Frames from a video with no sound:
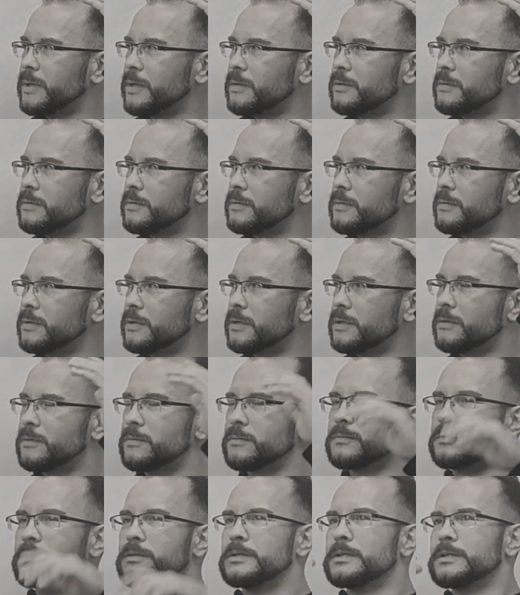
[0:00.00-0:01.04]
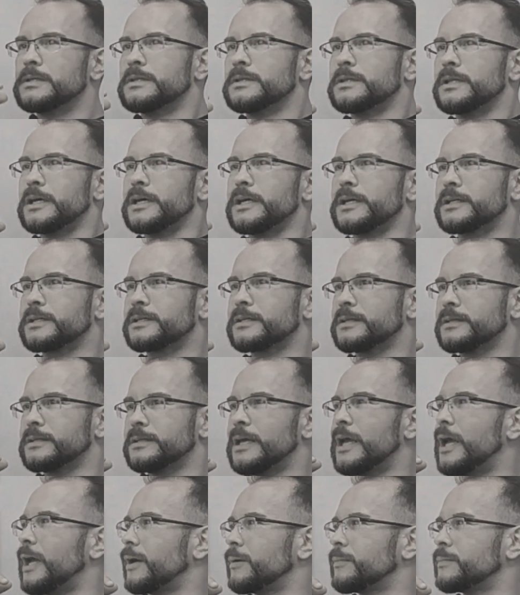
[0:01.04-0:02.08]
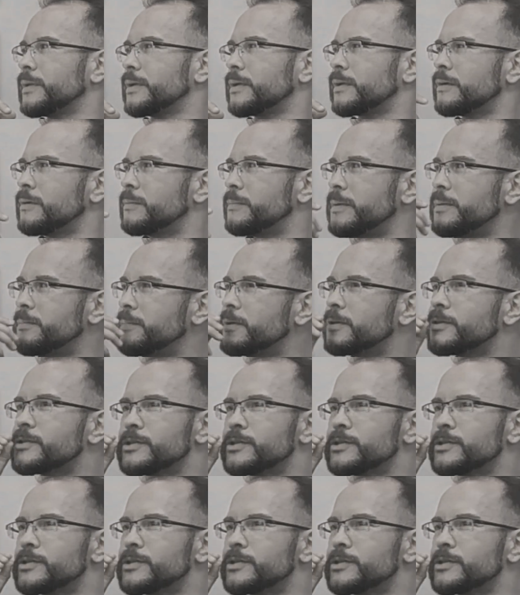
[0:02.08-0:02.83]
minute, you know? Like, yeah, I'm like, oh, maybe I